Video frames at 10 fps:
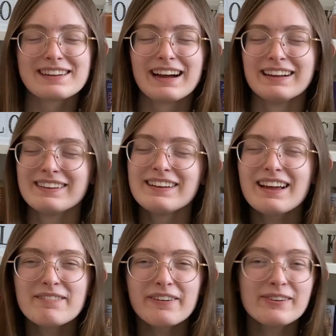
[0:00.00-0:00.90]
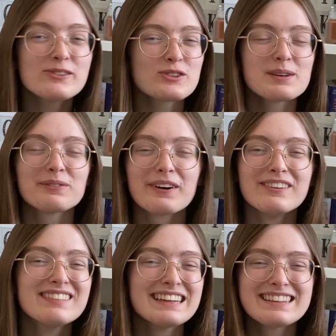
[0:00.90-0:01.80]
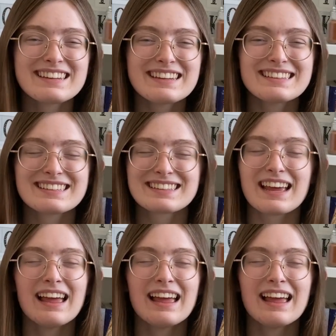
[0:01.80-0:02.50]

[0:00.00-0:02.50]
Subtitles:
and I love road trip romances.